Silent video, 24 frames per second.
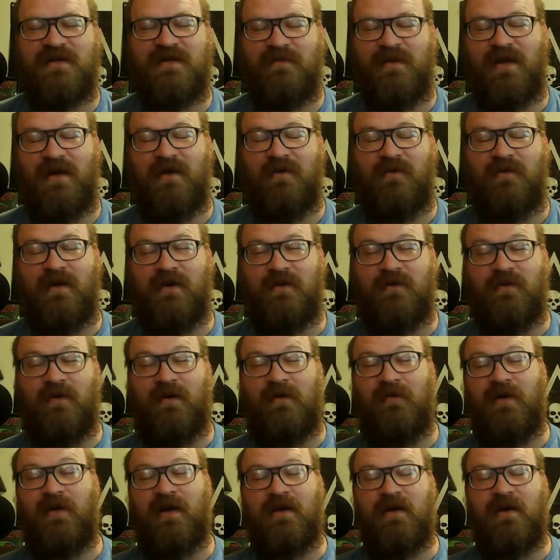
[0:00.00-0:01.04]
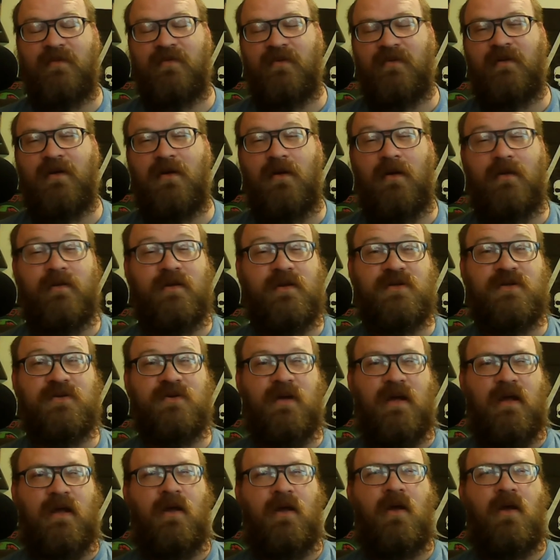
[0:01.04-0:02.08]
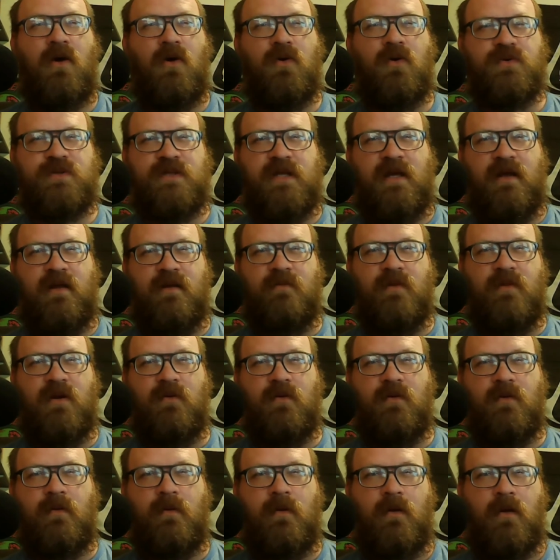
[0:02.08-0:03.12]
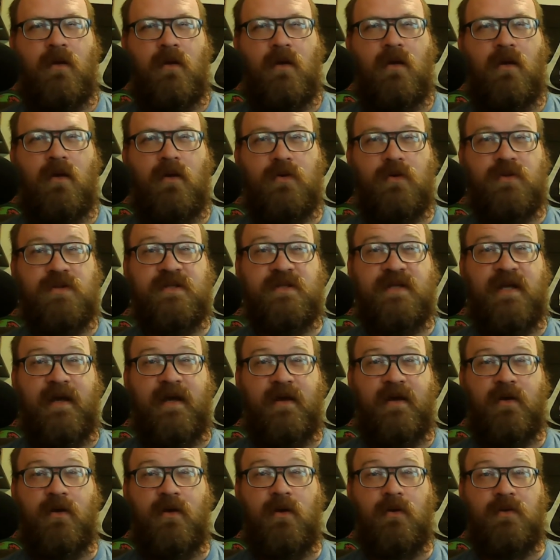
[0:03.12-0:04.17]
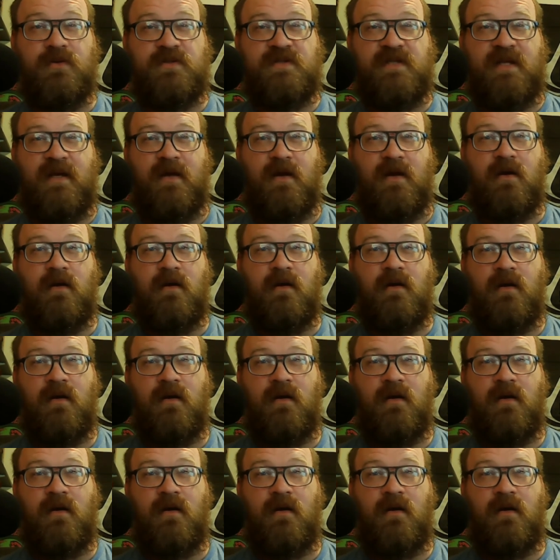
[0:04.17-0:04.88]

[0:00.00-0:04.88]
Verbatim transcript: And I wake, I wake up, I'm like, hey, who's that in my room? Who's that? Who's there?